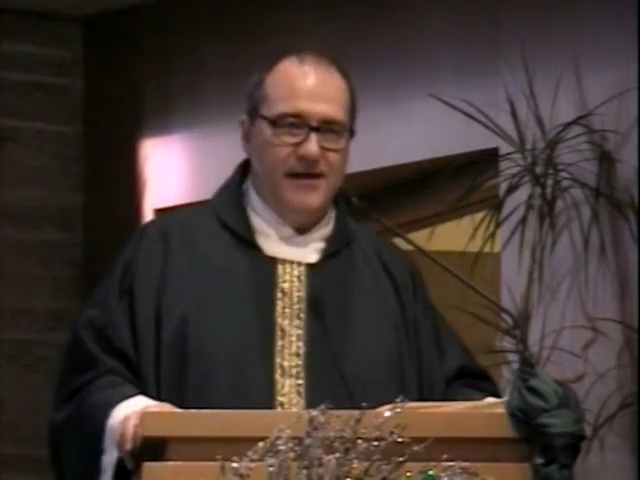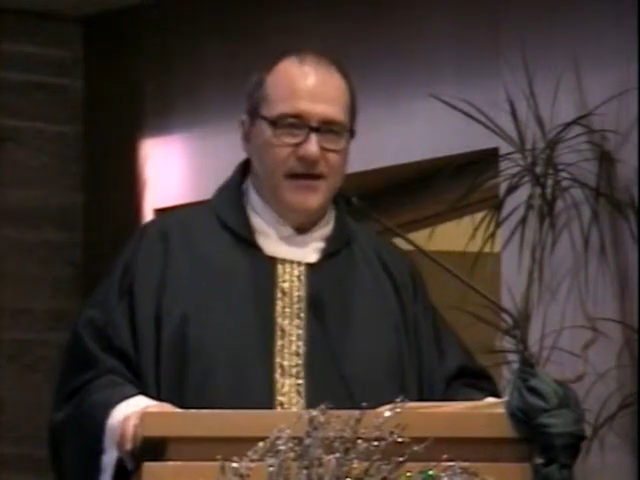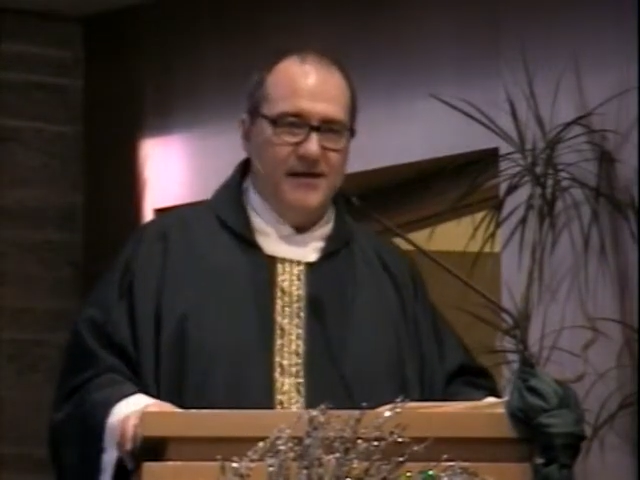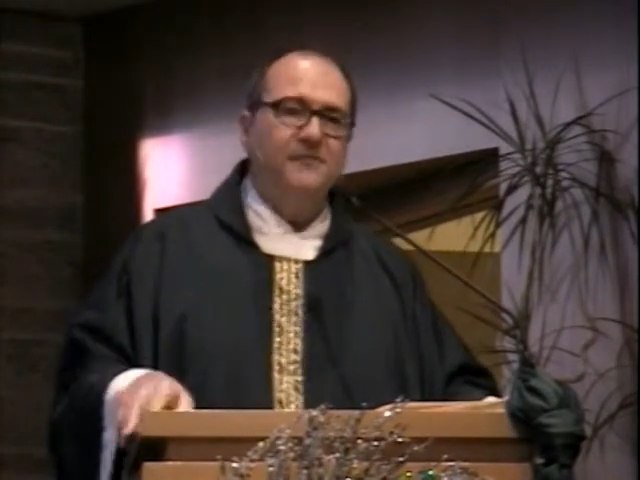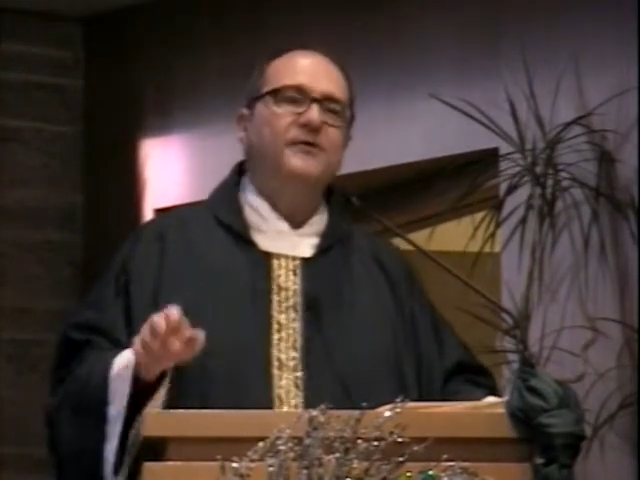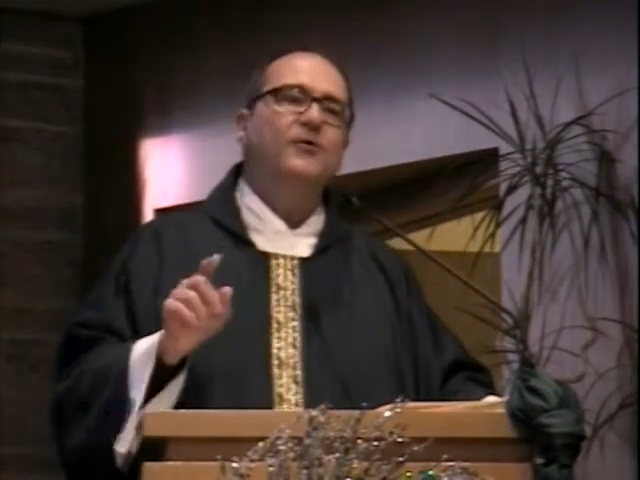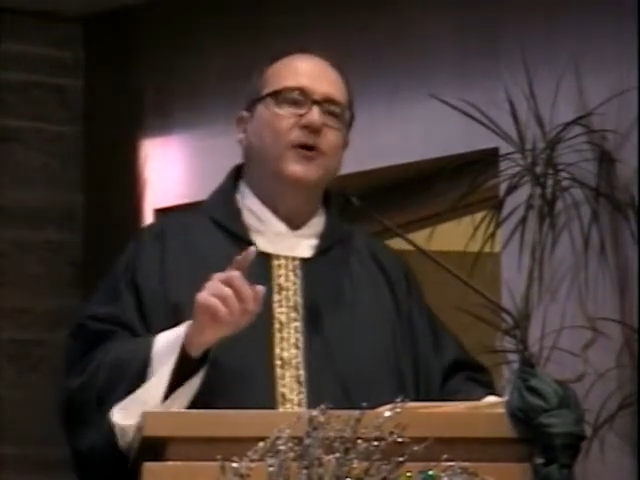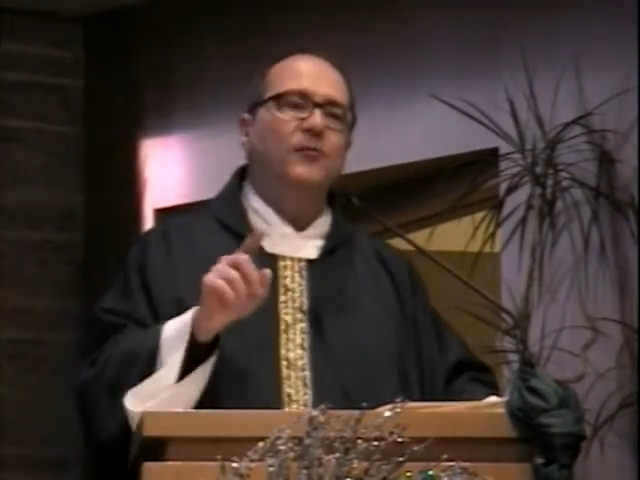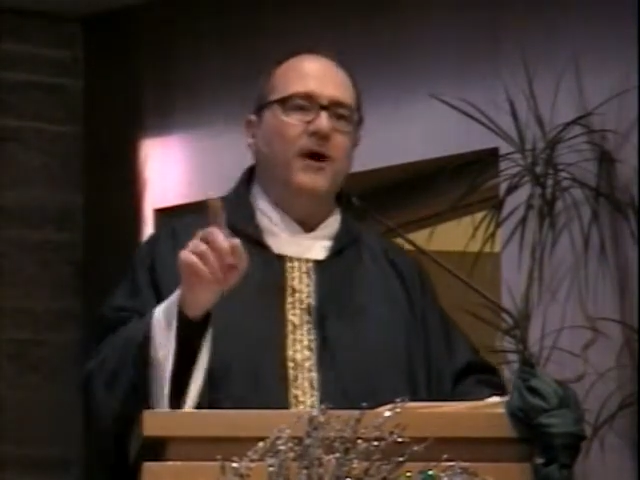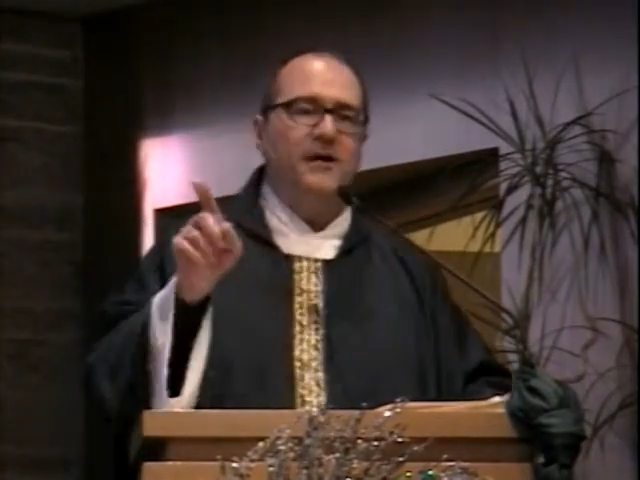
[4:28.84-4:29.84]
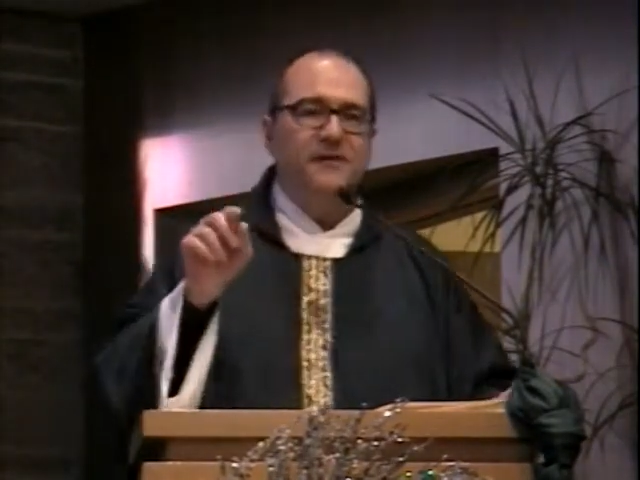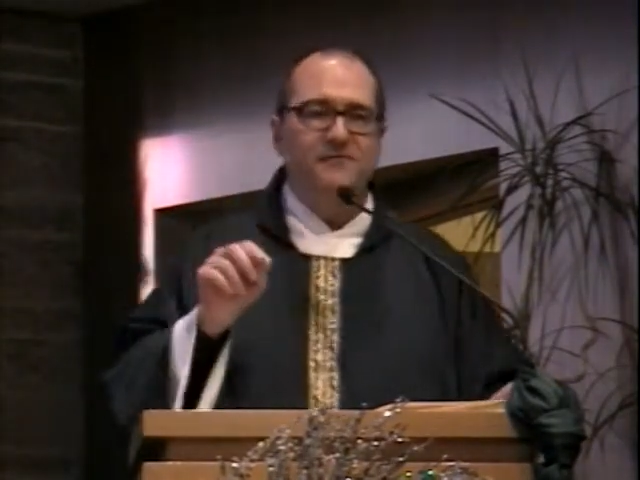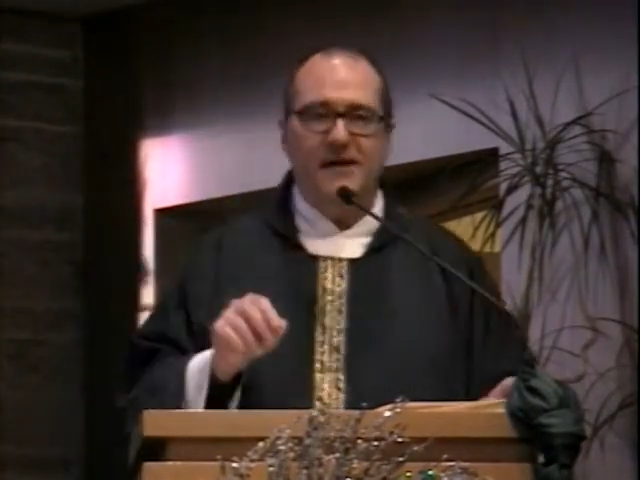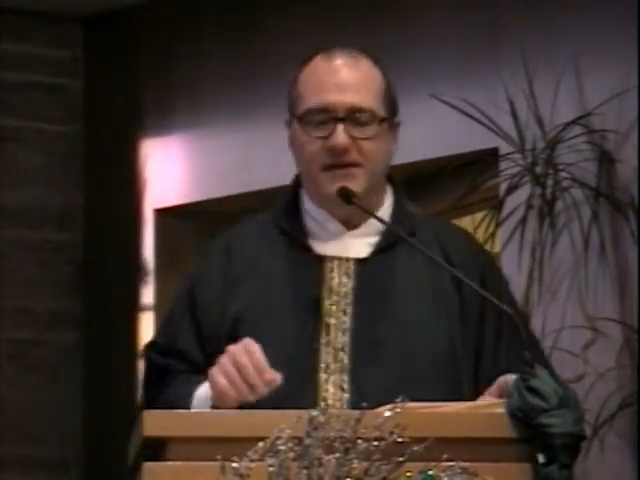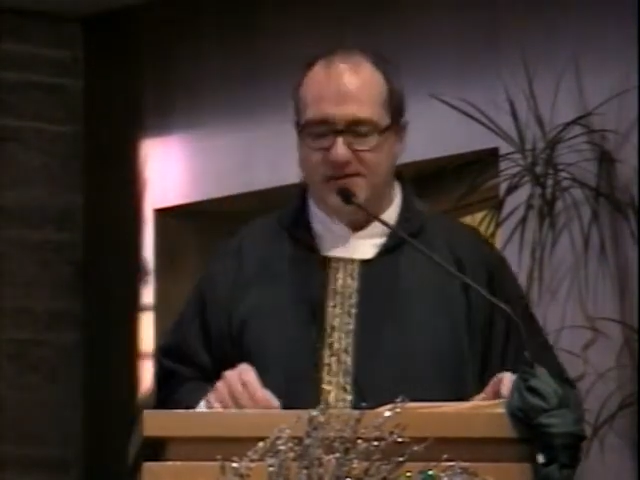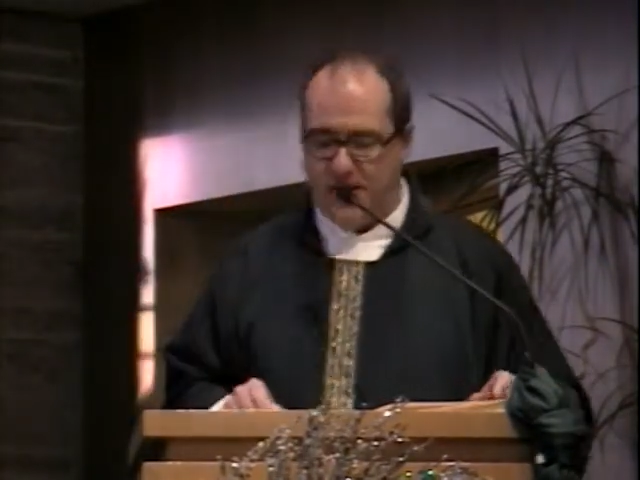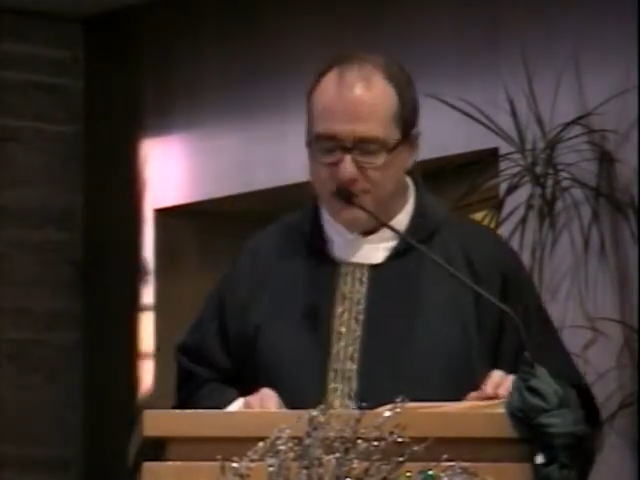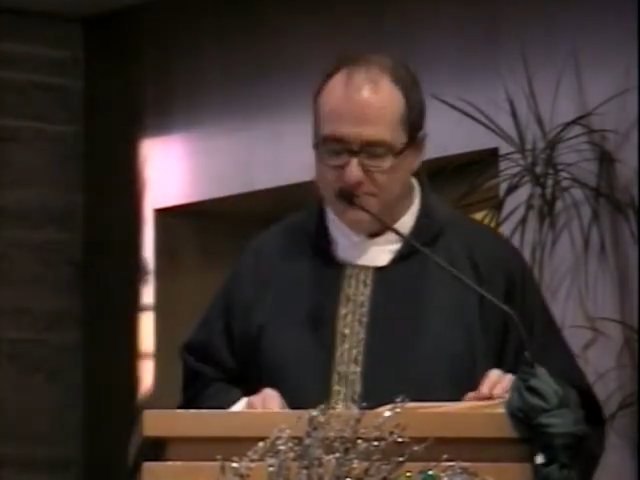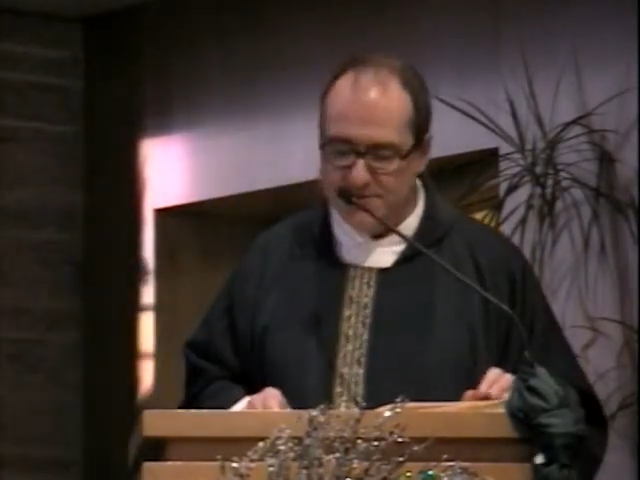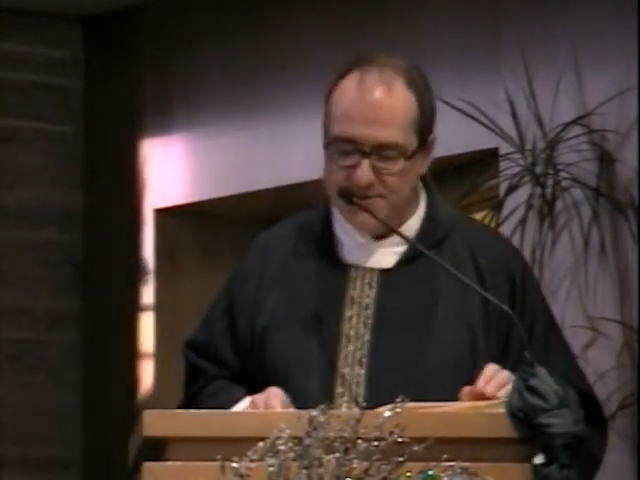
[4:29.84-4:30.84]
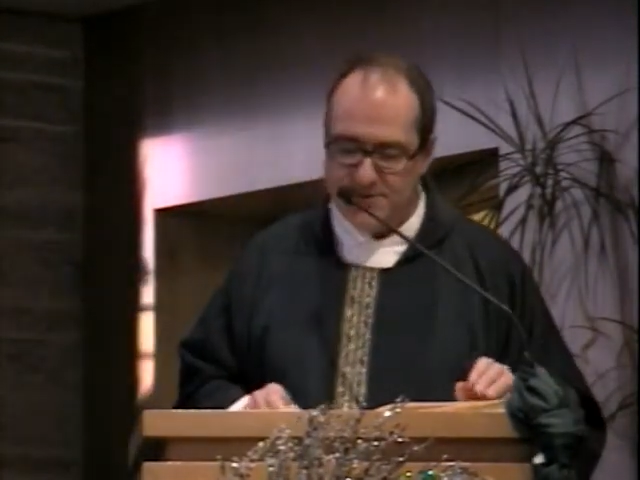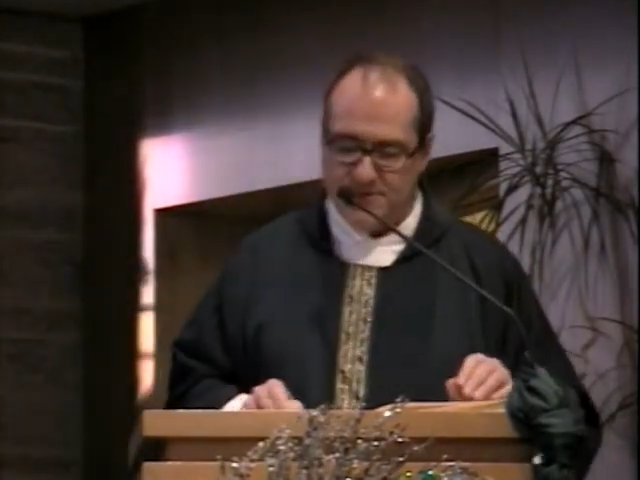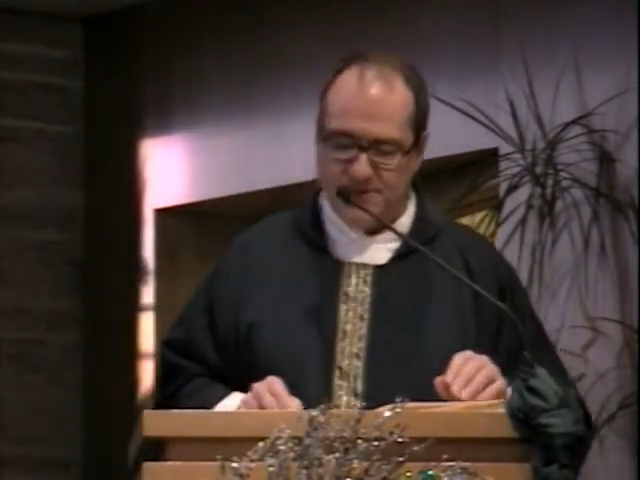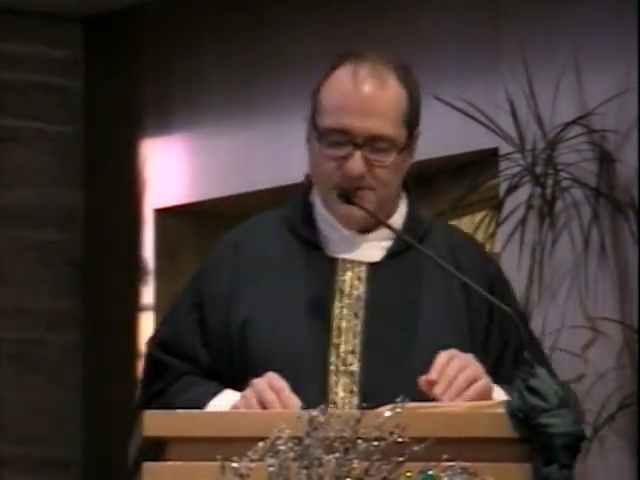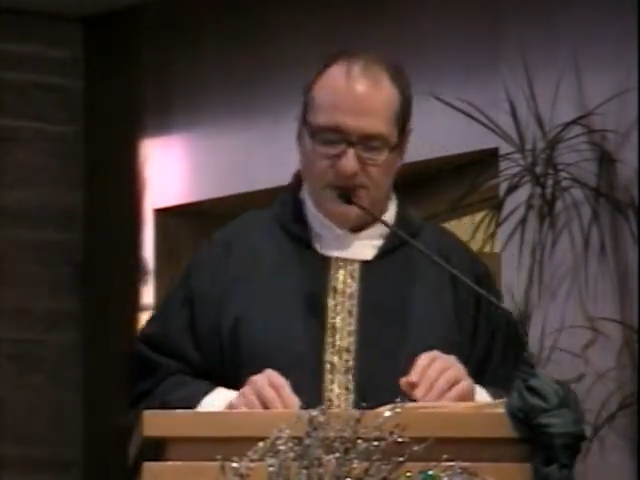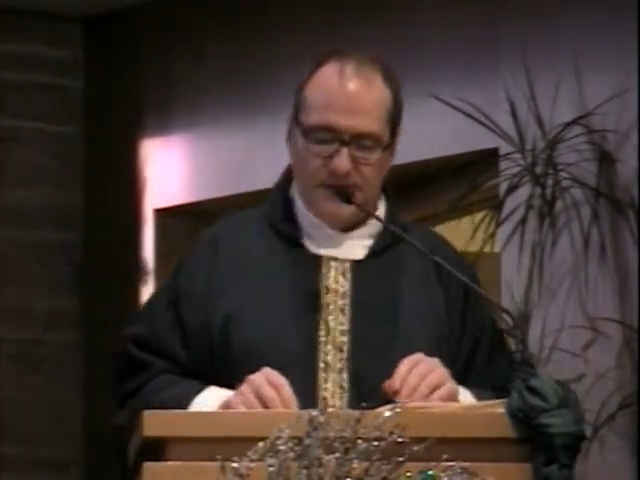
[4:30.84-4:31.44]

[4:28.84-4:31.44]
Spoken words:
And if you were one of the victims,